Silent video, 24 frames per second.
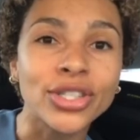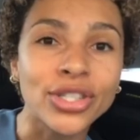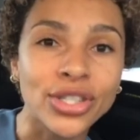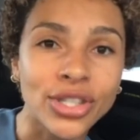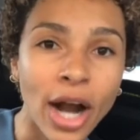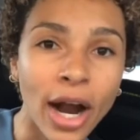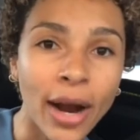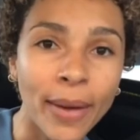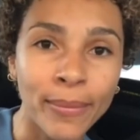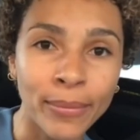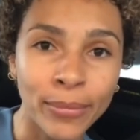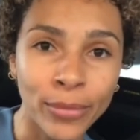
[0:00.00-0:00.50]

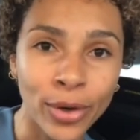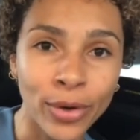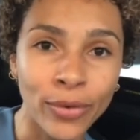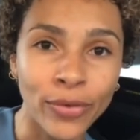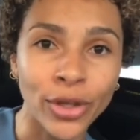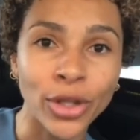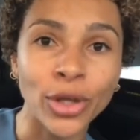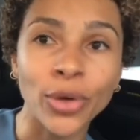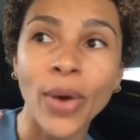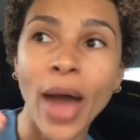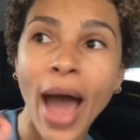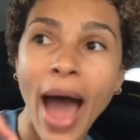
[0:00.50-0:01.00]
start
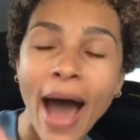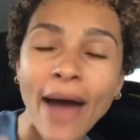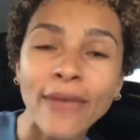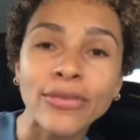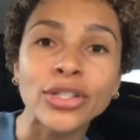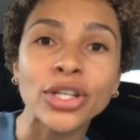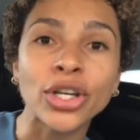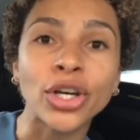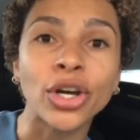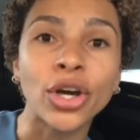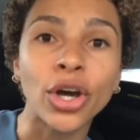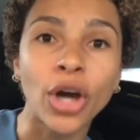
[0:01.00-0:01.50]
moving. You
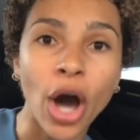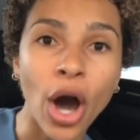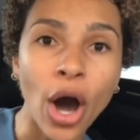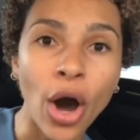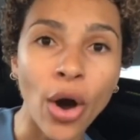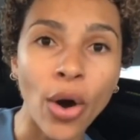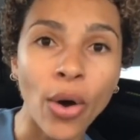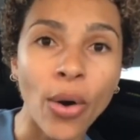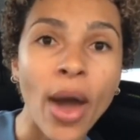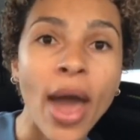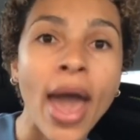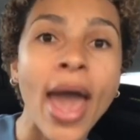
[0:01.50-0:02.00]
have to
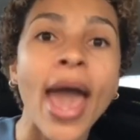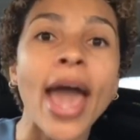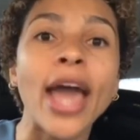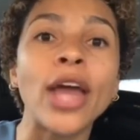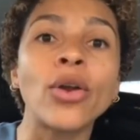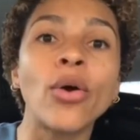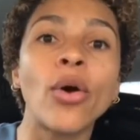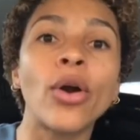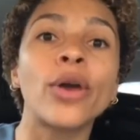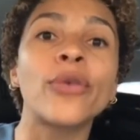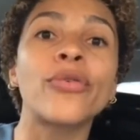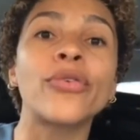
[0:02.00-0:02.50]
go
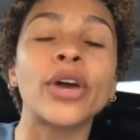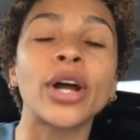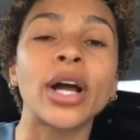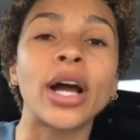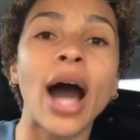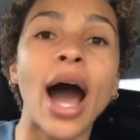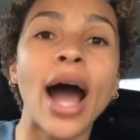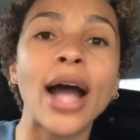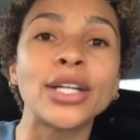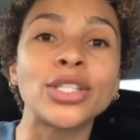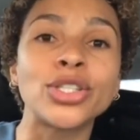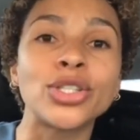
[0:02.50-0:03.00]
in order for
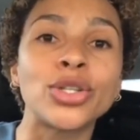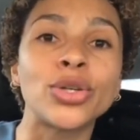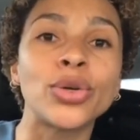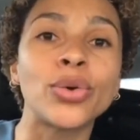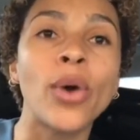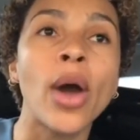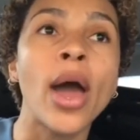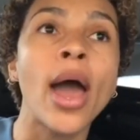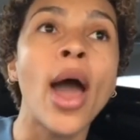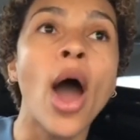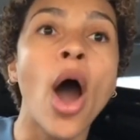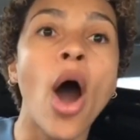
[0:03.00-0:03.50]
God
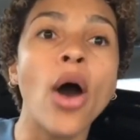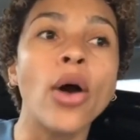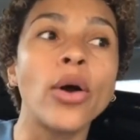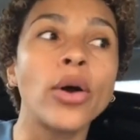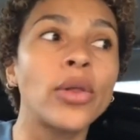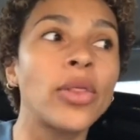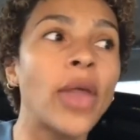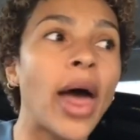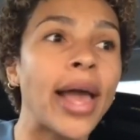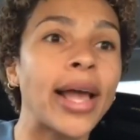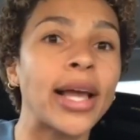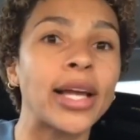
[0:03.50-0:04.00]
to
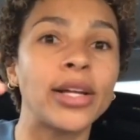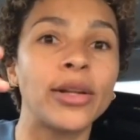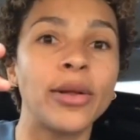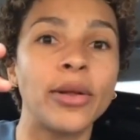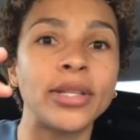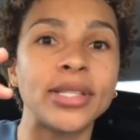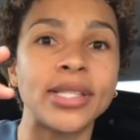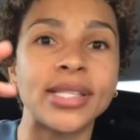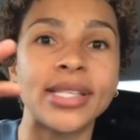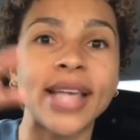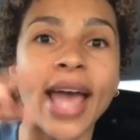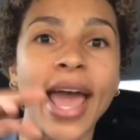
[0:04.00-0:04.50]

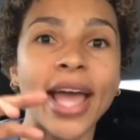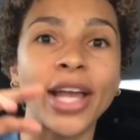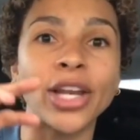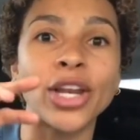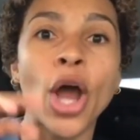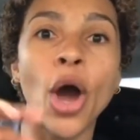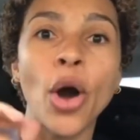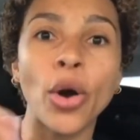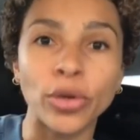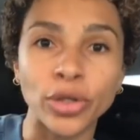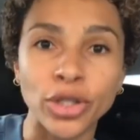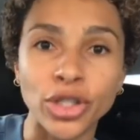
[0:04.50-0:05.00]
say
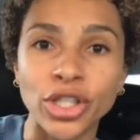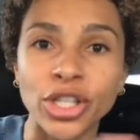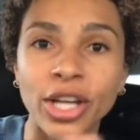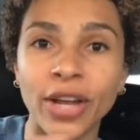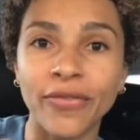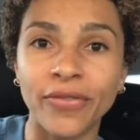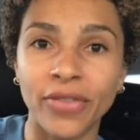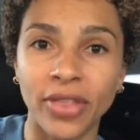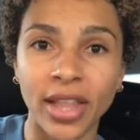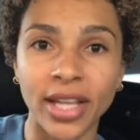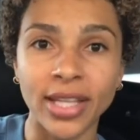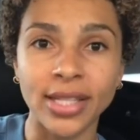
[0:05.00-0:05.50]
no,
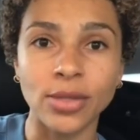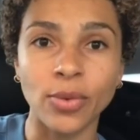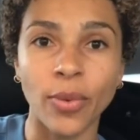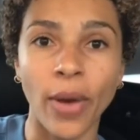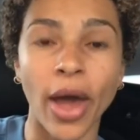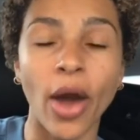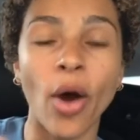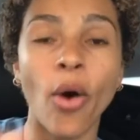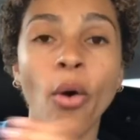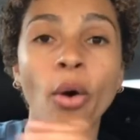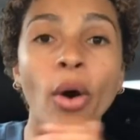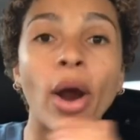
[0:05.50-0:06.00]
shift this
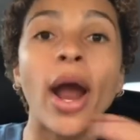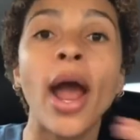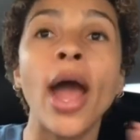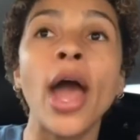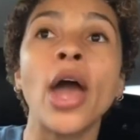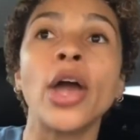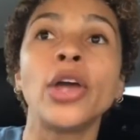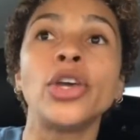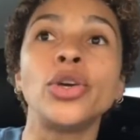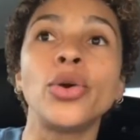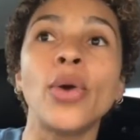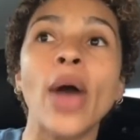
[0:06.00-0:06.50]
way. Or
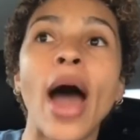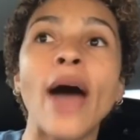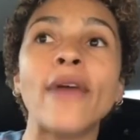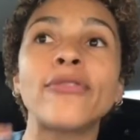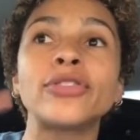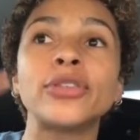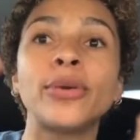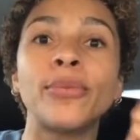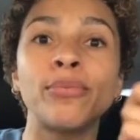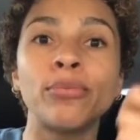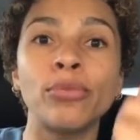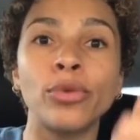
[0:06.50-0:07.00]
you have
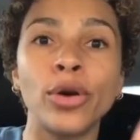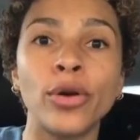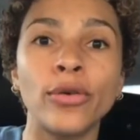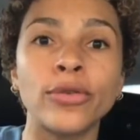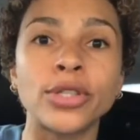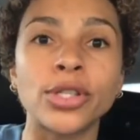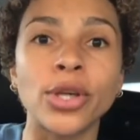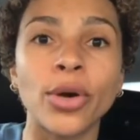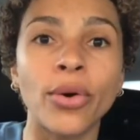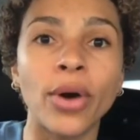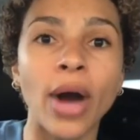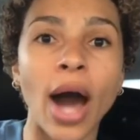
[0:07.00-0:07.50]
to move
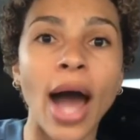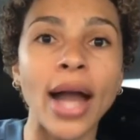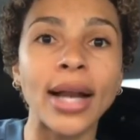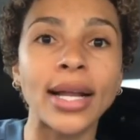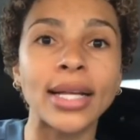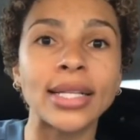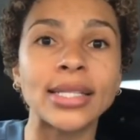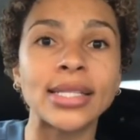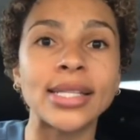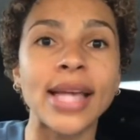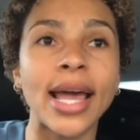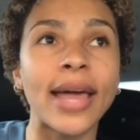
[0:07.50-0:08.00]
so God
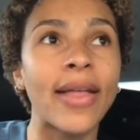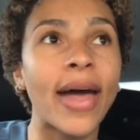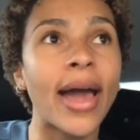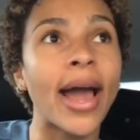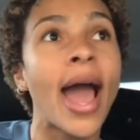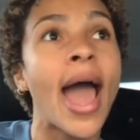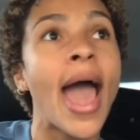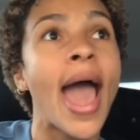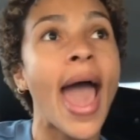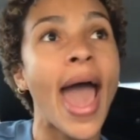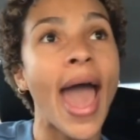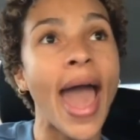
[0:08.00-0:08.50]
can say
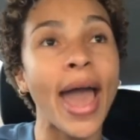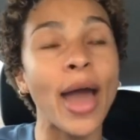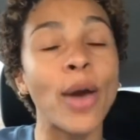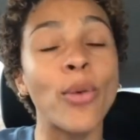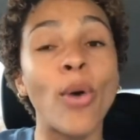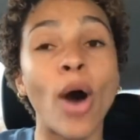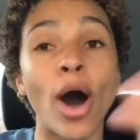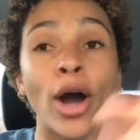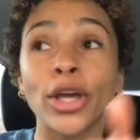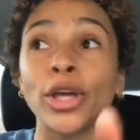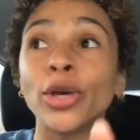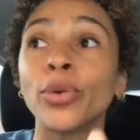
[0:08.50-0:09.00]
hey,
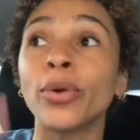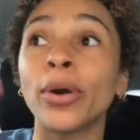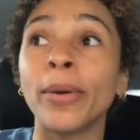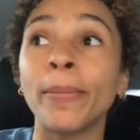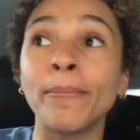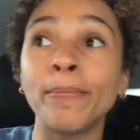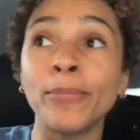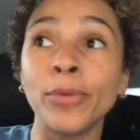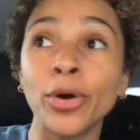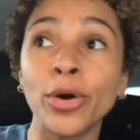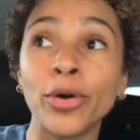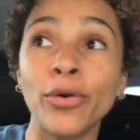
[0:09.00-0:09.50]
while you were
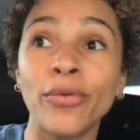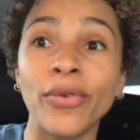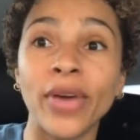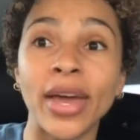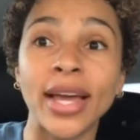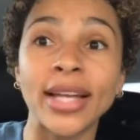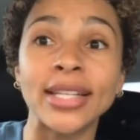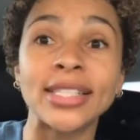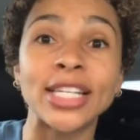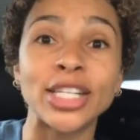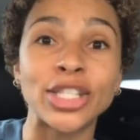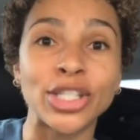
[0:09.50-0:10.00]

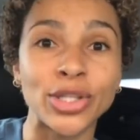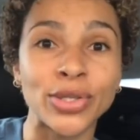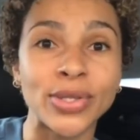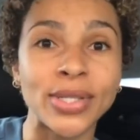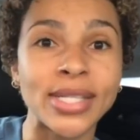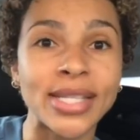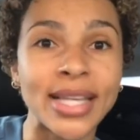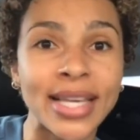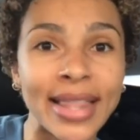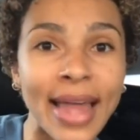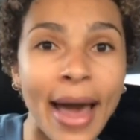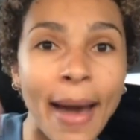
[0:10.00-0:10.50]
moving, did you
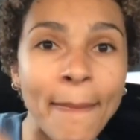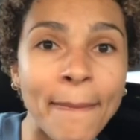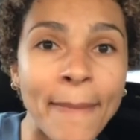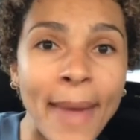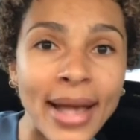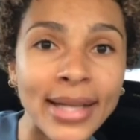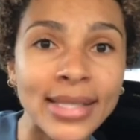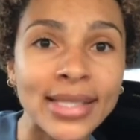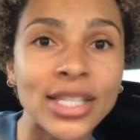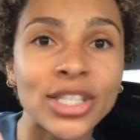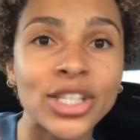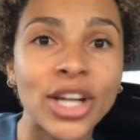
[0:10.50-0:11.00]
see that
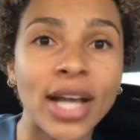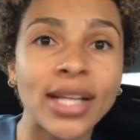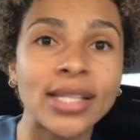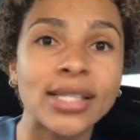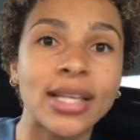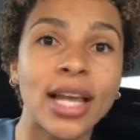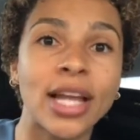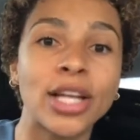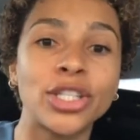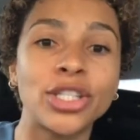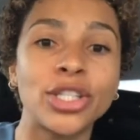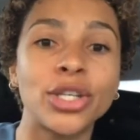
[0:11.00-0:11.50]
message I
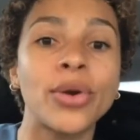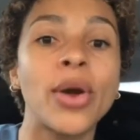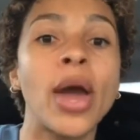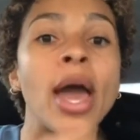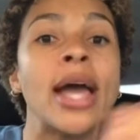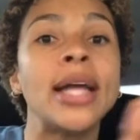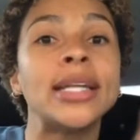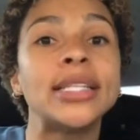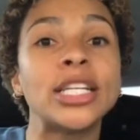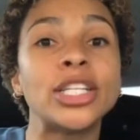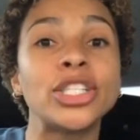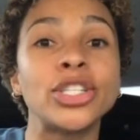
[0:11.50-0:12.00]
sent you?
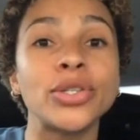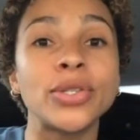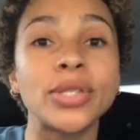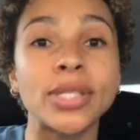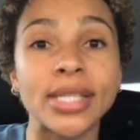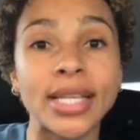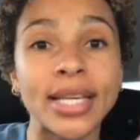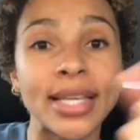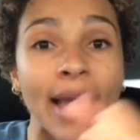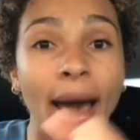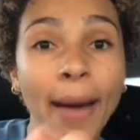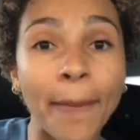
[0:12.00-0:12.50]
Did you
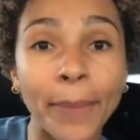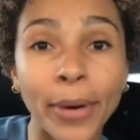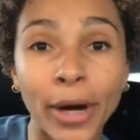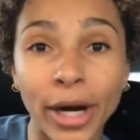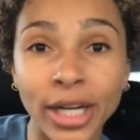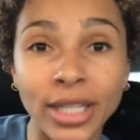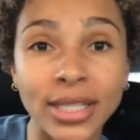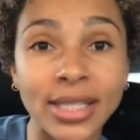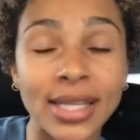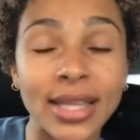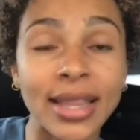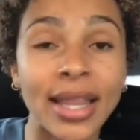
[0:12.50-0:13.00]
see that
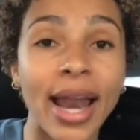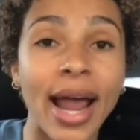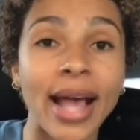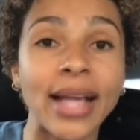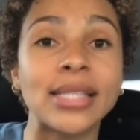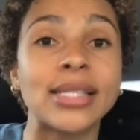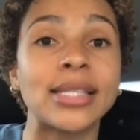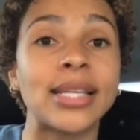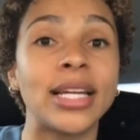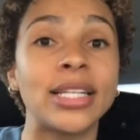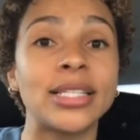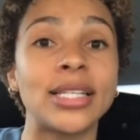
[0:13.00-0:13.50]
person that I
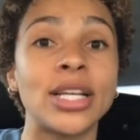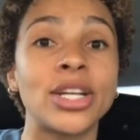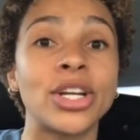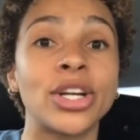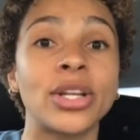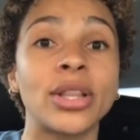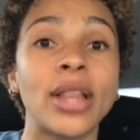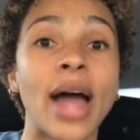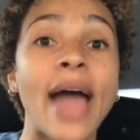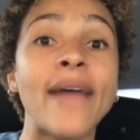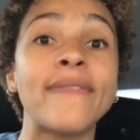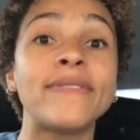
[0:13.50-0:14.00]
sent in
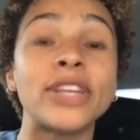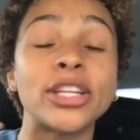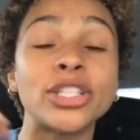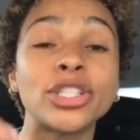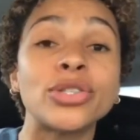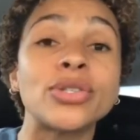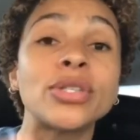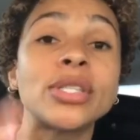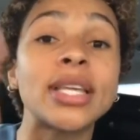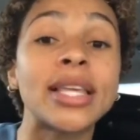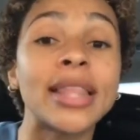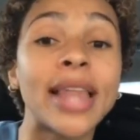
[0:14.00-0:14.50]
your life? Did
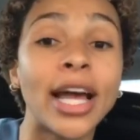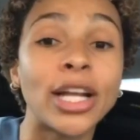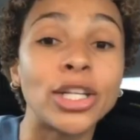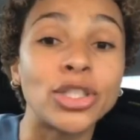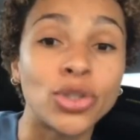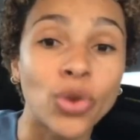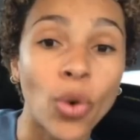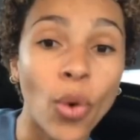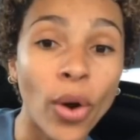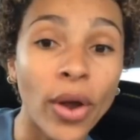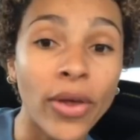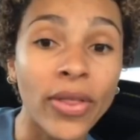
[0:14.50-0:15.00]
you see that
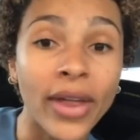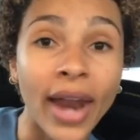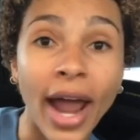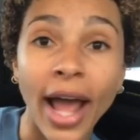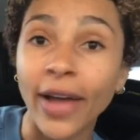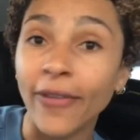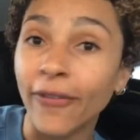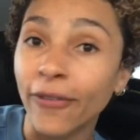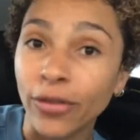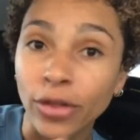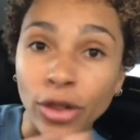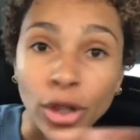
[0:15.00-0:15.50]
door that
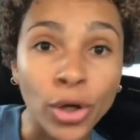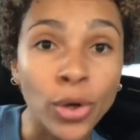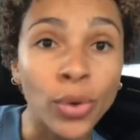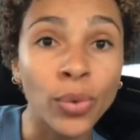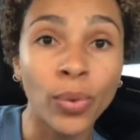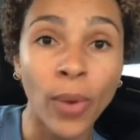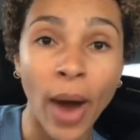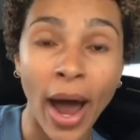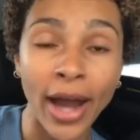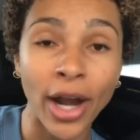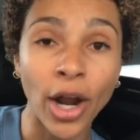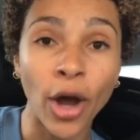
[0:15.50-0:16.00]
I flew
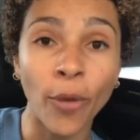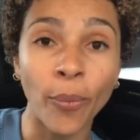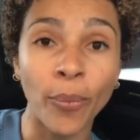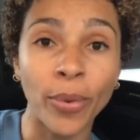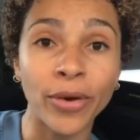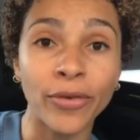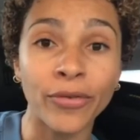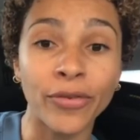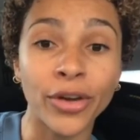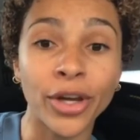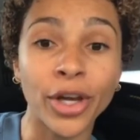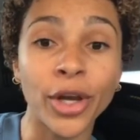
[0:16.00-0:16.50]
right
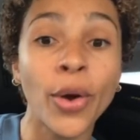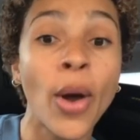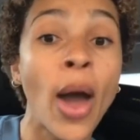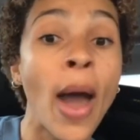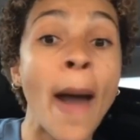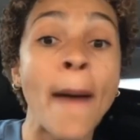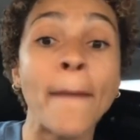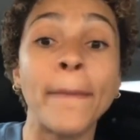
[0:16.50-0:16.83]
open for you?